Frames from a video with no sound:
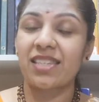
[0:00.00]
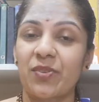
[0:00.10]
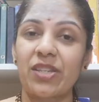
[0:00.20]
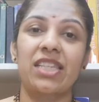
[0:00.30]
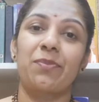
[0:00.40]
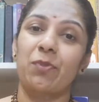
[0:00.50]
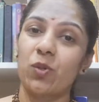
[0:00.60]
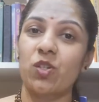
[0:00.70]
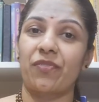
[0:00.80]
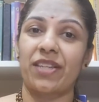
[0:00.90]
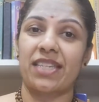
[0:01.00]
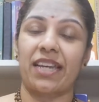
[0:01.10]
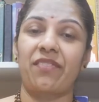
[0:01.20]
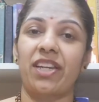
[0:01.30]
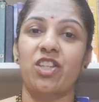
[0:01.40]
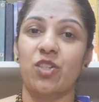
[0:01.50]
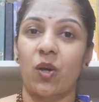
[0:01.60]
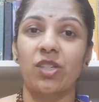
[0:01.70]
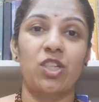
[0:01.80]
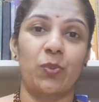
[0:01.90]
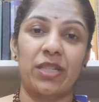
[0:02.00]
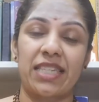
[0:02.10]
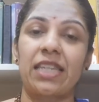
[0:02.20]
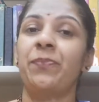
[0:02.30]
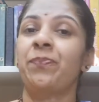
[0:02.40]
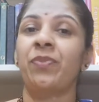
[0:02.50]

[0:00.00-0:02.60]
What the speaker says: the reason most of the Saivite songs you will see,